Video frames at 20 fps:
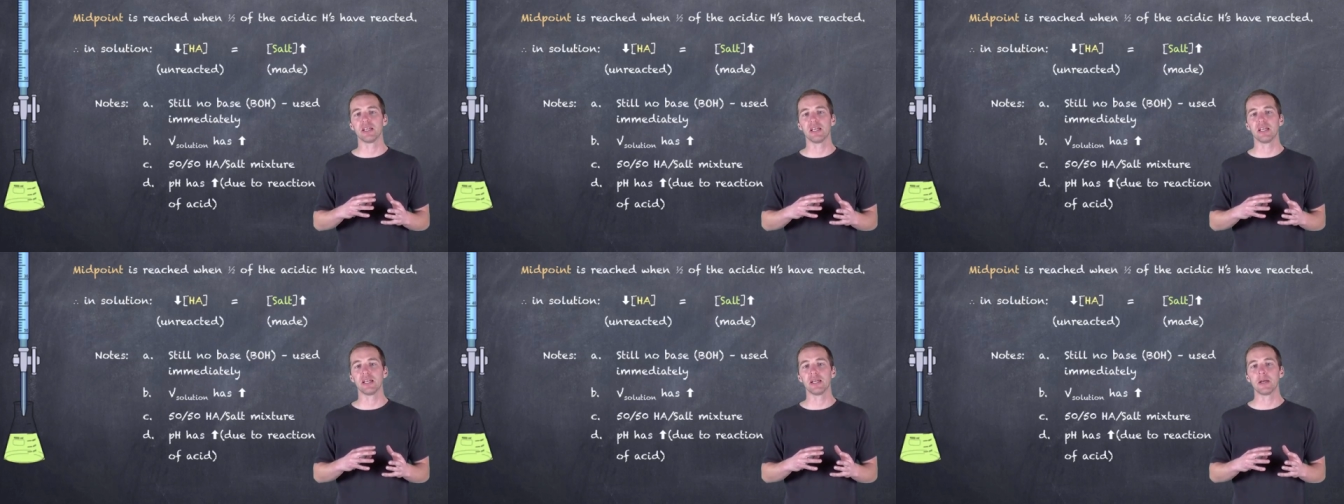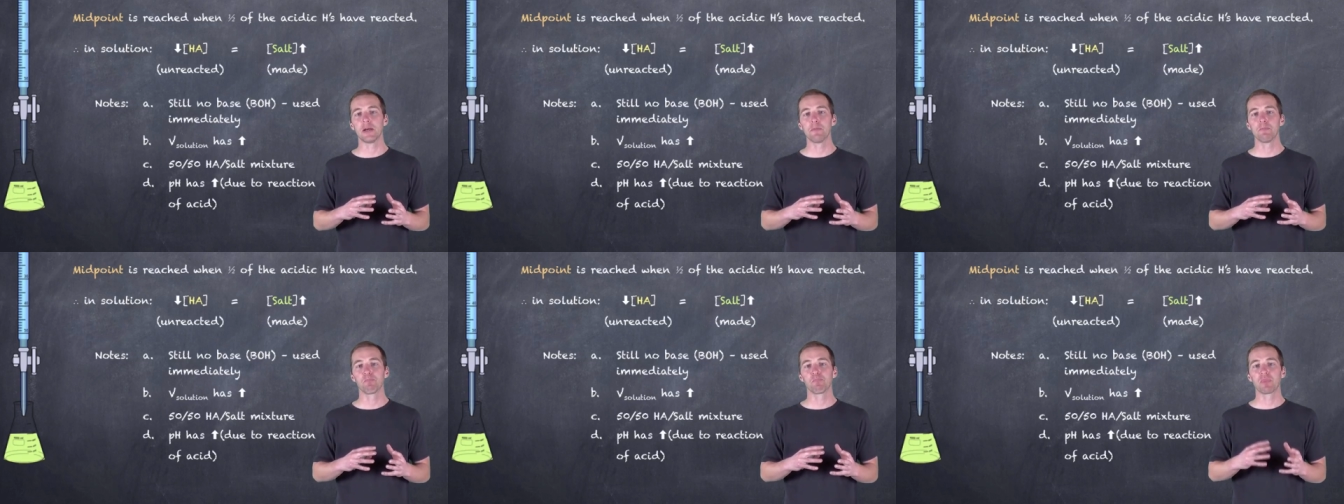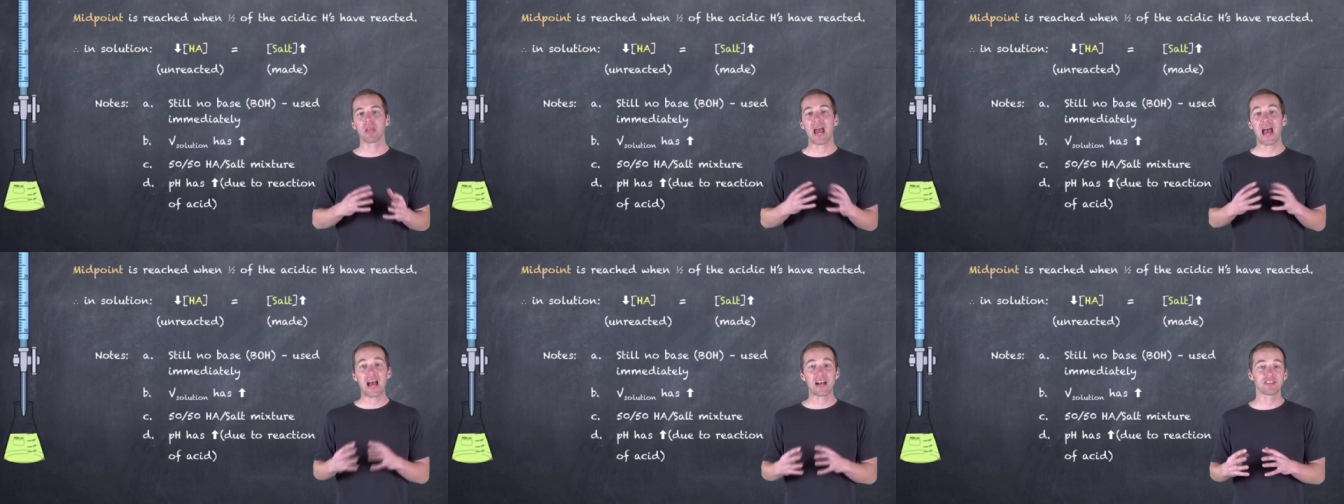the
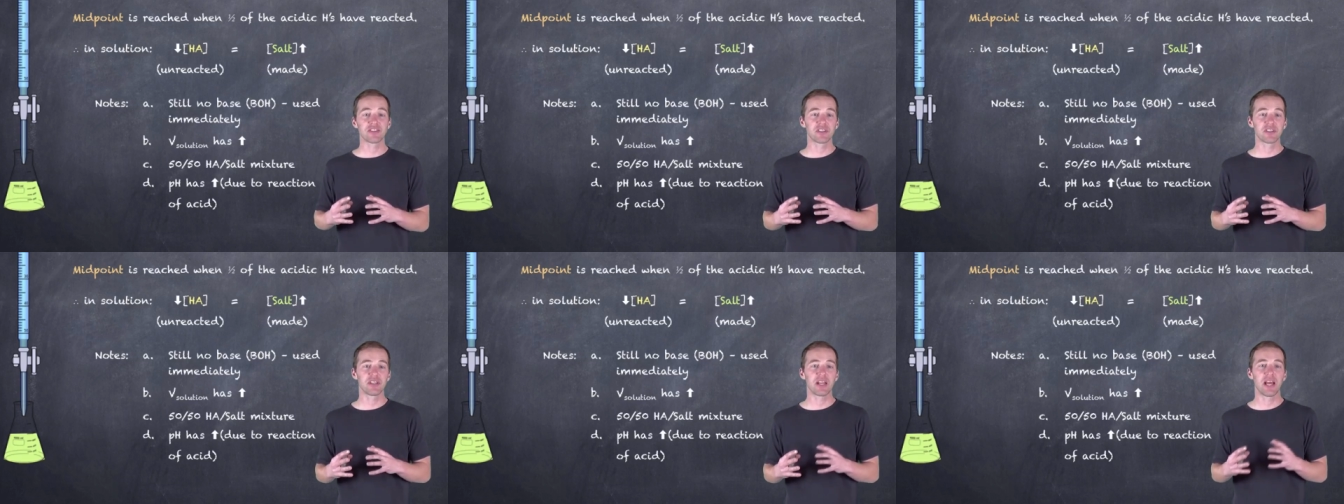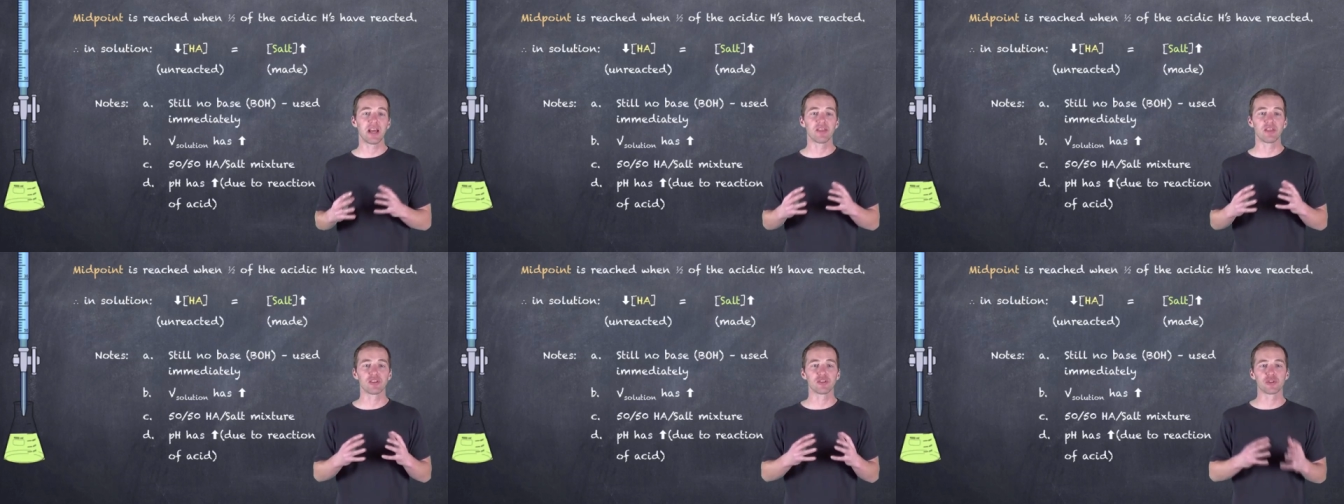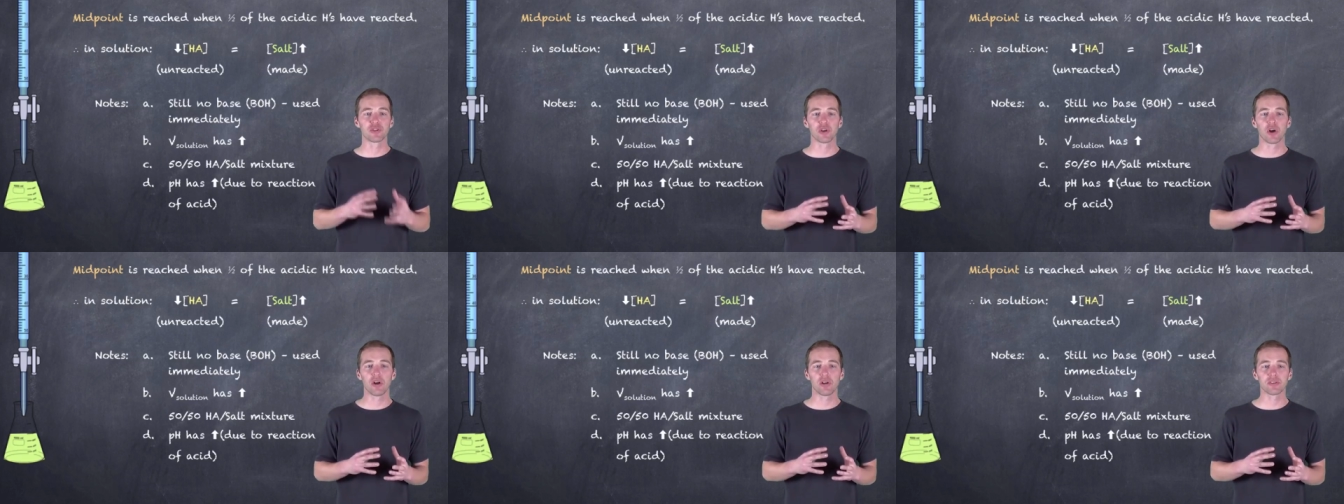acid and the
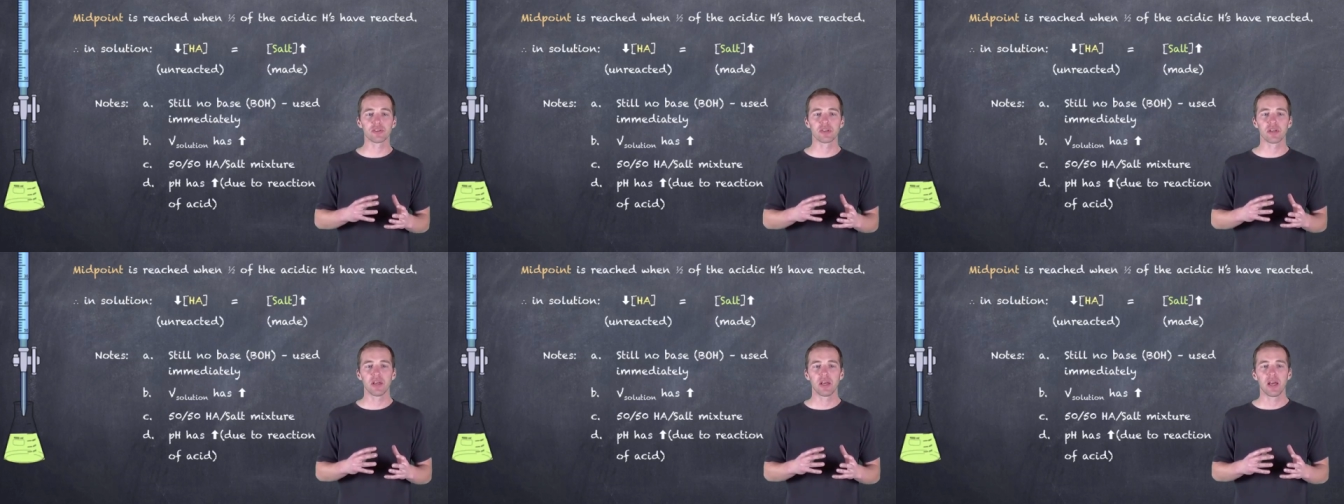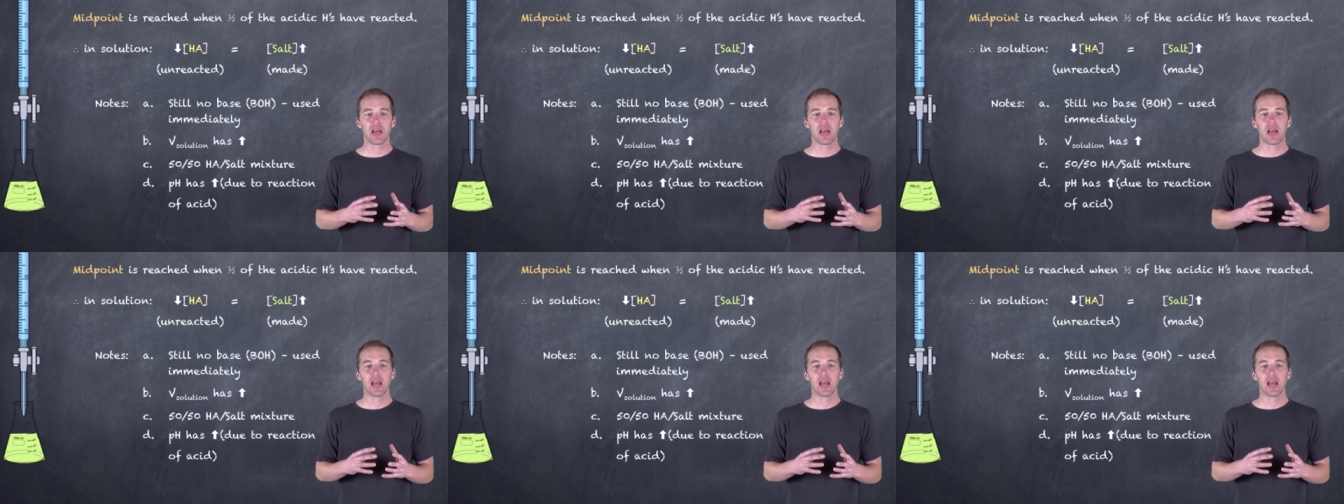salt,